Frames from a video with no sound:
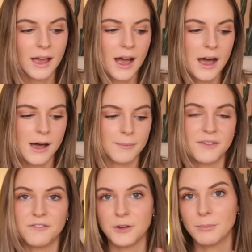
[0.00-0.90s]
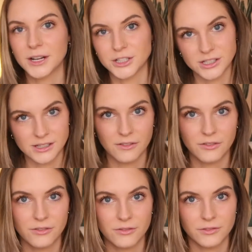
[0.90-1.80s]
a few pictures of
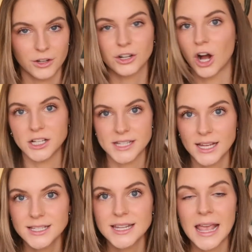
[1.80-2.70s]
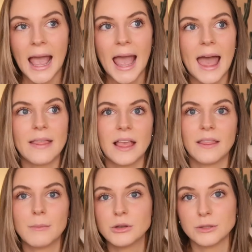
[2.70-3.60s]
your content, and then
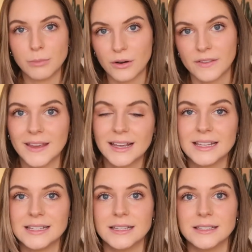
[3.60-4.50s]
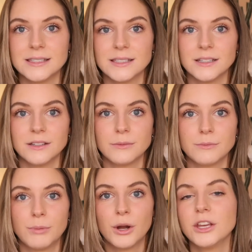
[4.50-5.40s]
the most important thing is
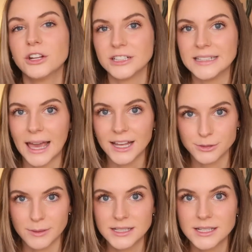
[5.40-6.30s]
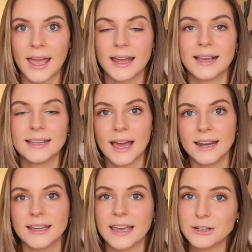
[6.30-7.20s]
putting your engagement. And again,
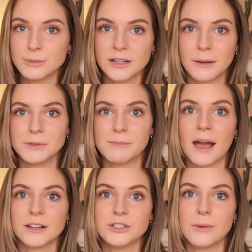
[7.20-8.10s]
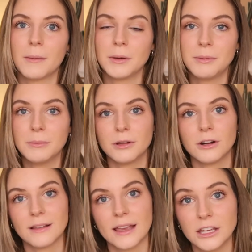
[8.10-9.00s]
engagement comes back to how many people
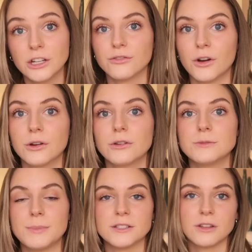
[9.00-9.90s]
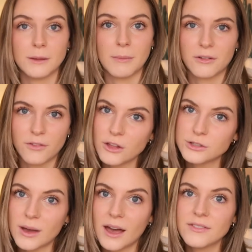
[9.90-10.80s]
are liking your photos based on the amount of followers
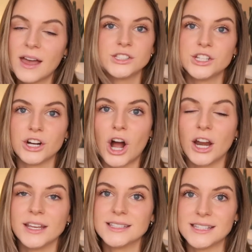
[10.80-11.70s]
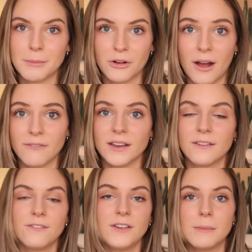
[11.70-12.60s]
you have. What's your audience demographic?
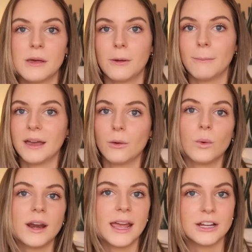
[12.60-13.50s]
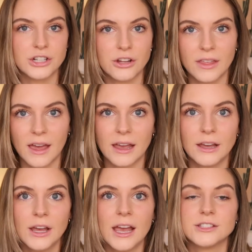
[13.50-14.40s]
Female, male, what age are they?
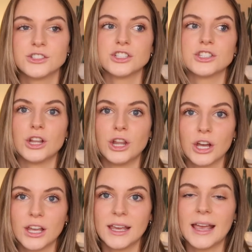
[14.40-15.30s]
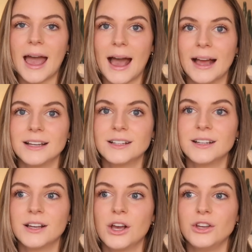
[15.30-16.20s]
It's just looking at
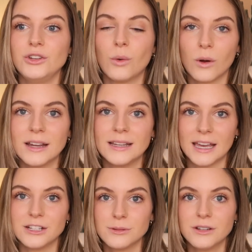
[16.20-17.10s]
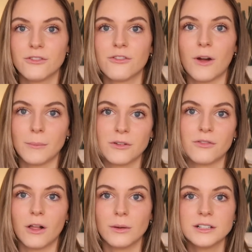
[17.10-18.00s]
your engagement from your
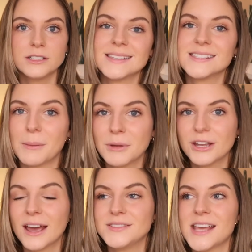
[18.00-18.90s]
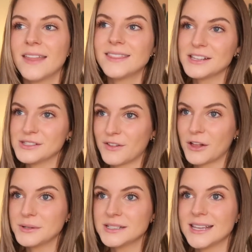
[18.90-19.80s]
followers, because someone could have 10,000
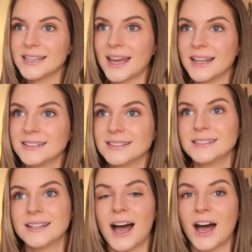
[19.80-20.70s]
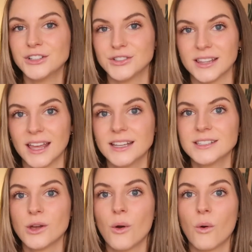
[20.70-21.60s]
followers and get 100
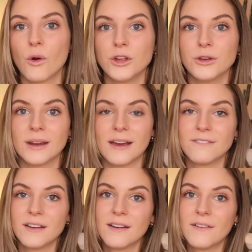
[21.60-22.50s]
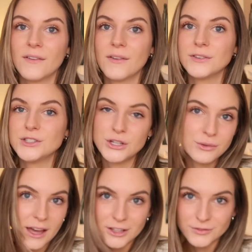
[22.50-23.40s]
likes, or you could have
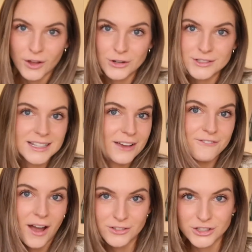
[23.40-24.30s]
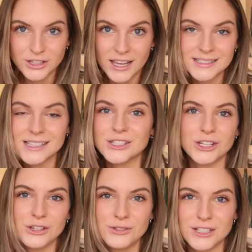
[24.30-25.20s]
2,000 followers and get 500 likes. It's a
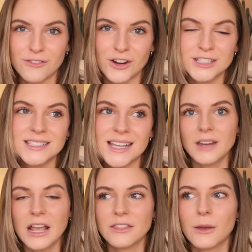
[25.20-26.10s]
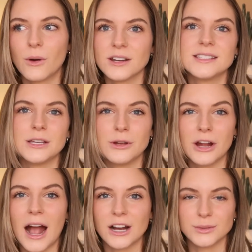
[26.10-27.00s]
huge difference. They want to see what
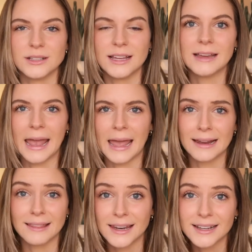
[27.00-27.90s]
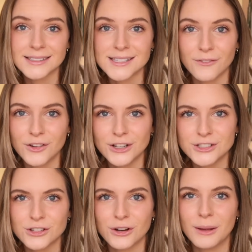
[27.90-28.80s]
your actual analytics of your
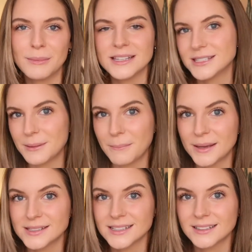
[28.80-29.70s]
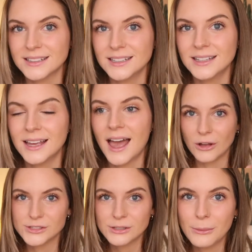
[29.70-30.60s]
Instagram is, basically.
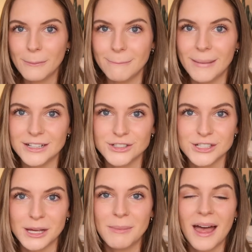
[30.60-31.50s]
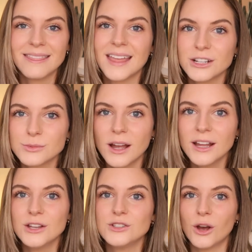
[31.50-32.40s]
Also, major tip, that is
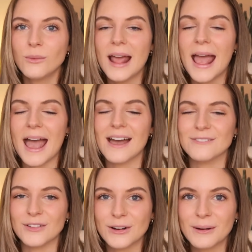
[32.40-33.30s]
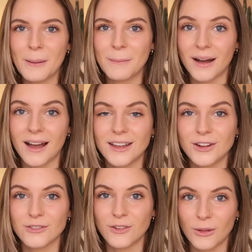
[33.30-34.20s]
why don't ever buy
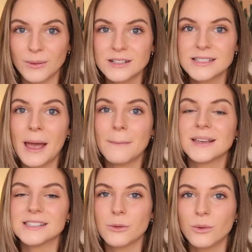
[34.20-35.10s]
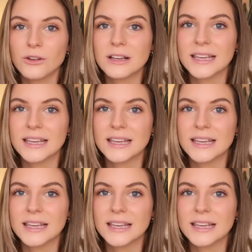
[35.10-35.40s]
your followers, because it will